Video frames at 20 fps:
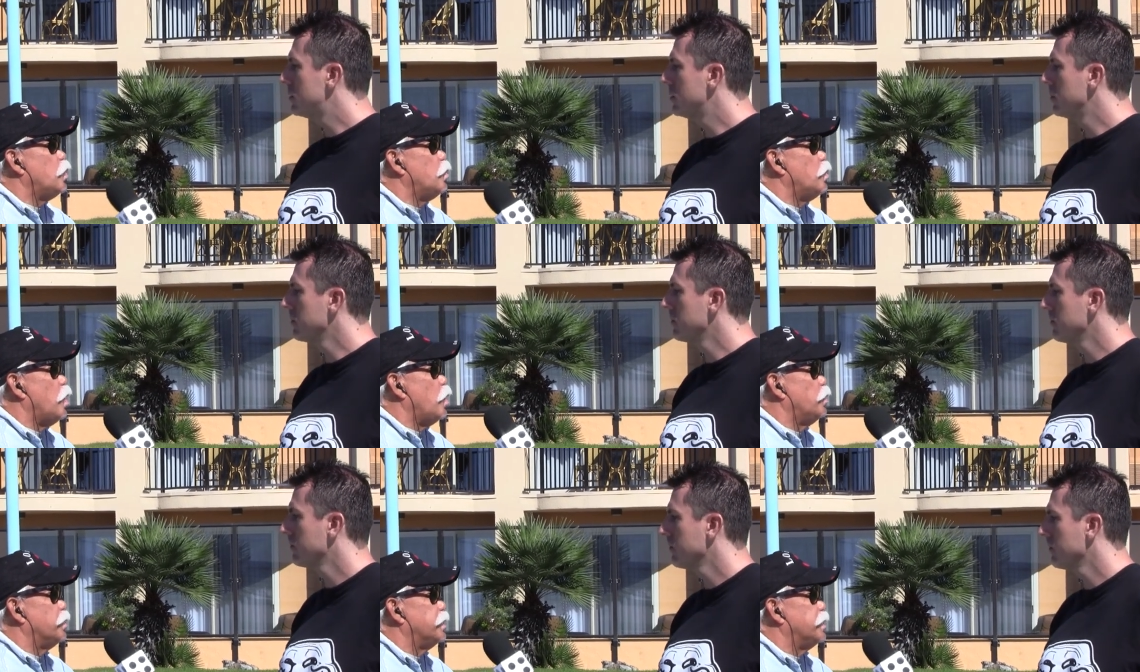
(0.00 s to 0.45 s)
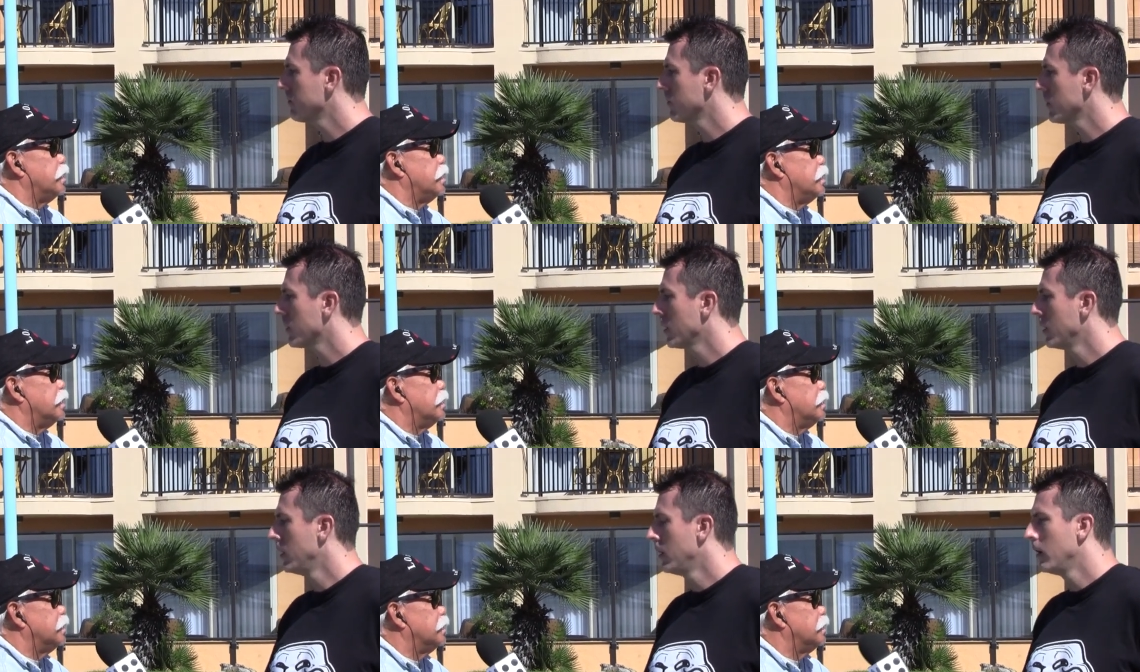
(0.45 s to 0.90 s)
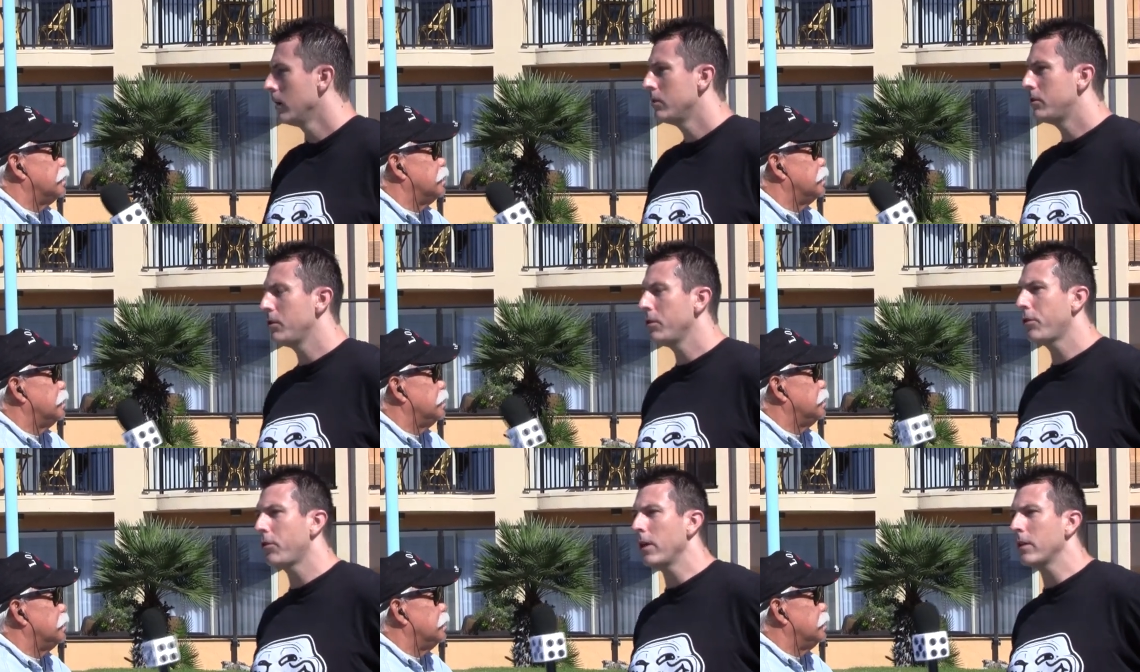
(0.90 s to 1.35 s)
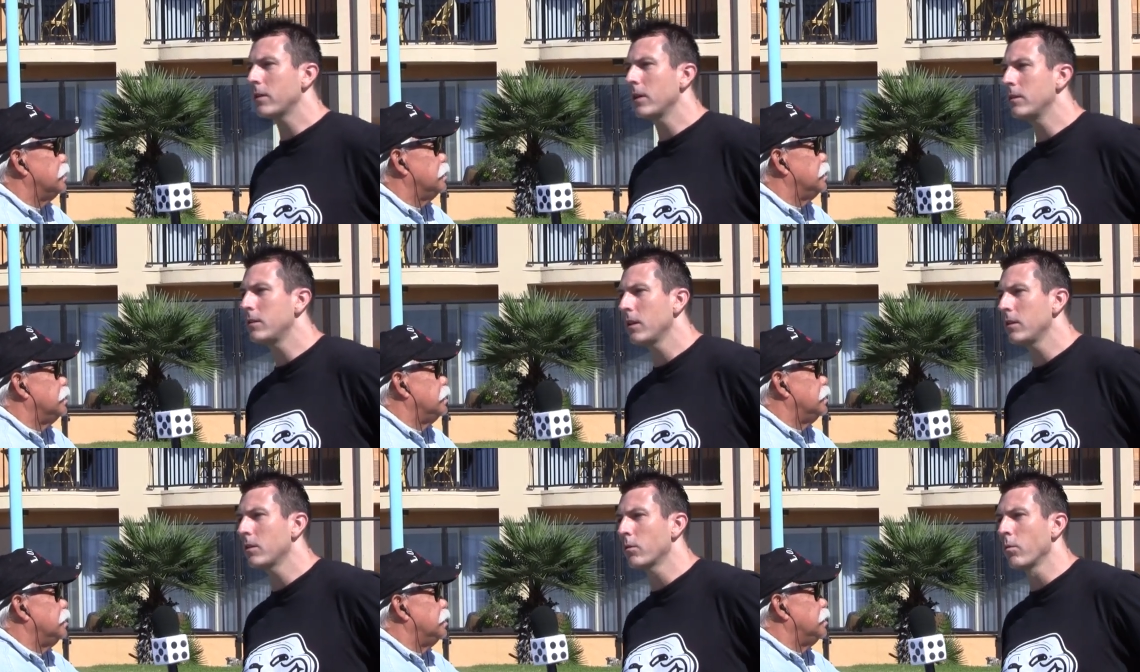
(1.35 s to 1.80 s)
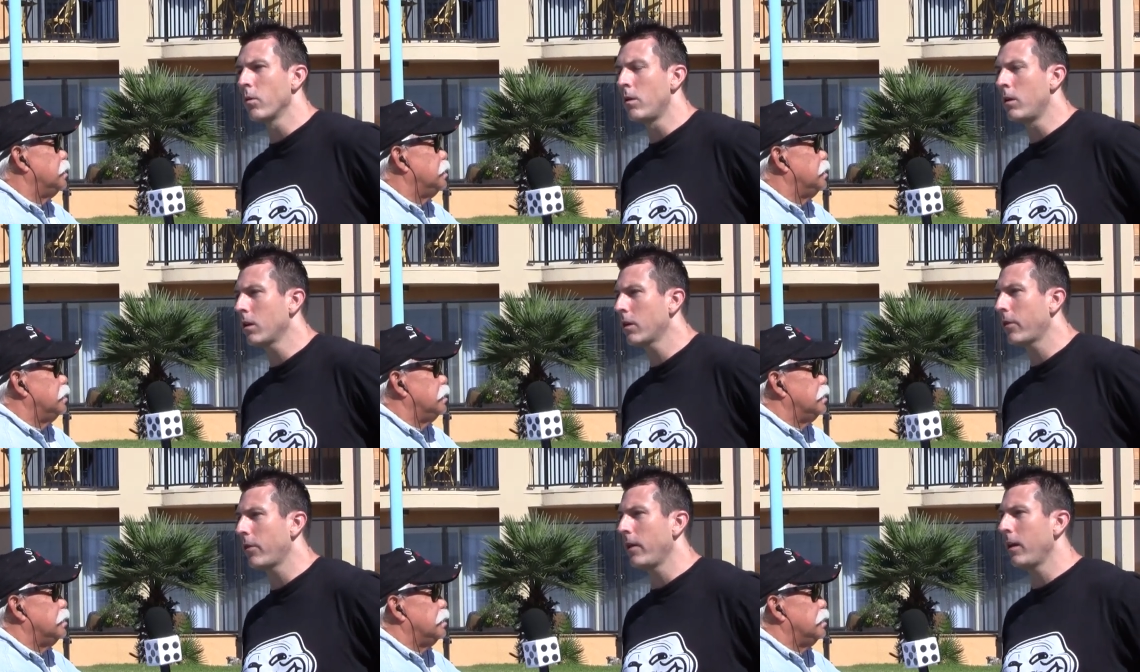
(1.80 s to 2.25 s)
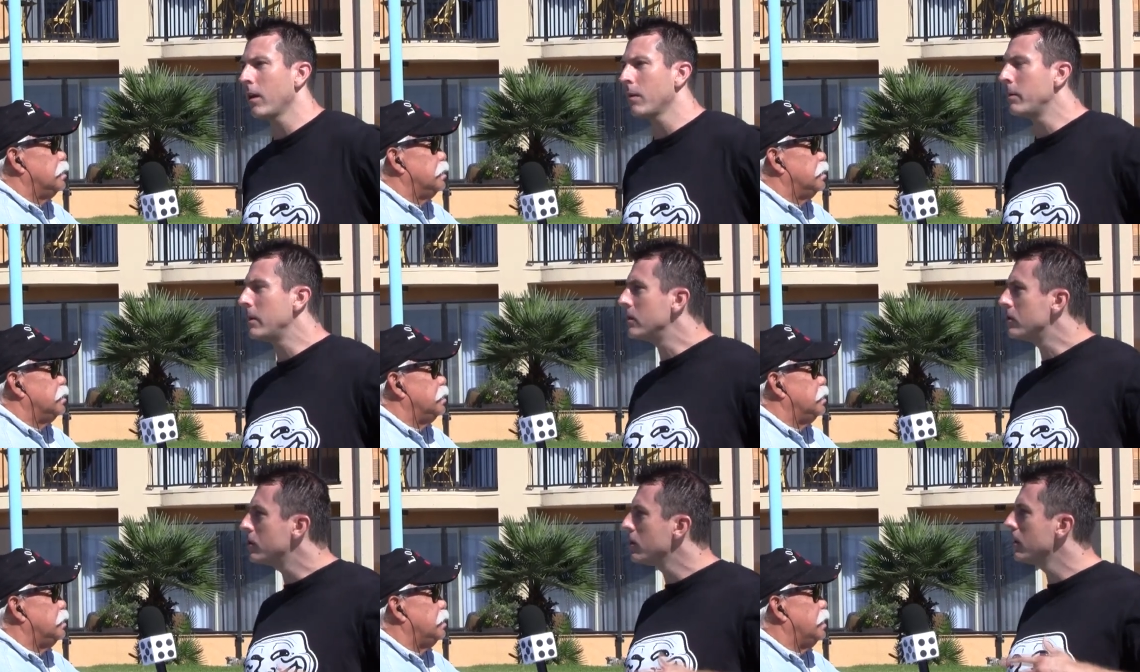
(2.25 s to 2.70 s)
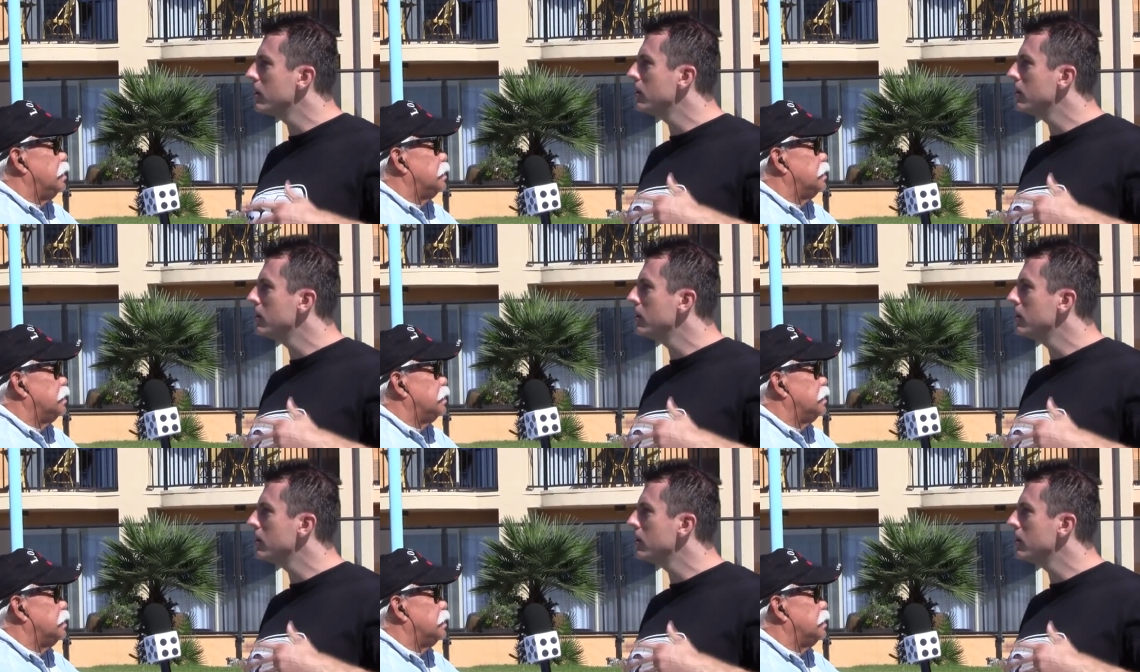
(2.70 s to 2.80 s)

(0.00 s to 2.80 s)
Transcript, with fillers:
Speaker 1: room over there. Do you think they did the wrong thing? I mean,